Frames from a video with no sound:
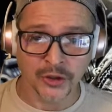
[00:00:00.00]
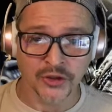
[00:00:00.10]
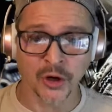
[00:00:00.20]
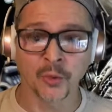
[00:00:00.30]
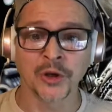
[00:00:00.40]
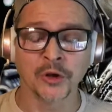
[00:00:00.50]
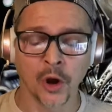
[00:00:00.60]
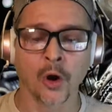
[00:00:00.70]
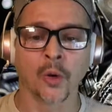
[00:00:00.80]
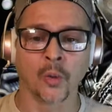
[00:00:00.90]
so that we
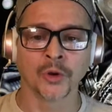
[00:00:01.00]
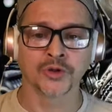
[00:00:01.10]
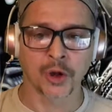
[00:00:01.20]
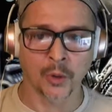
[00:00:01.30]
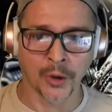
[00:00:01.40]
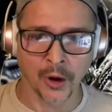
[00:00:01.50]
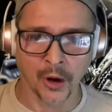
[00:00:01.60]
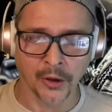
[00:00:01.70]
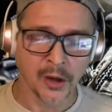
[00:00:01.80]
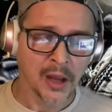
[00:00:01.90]
know what's going on.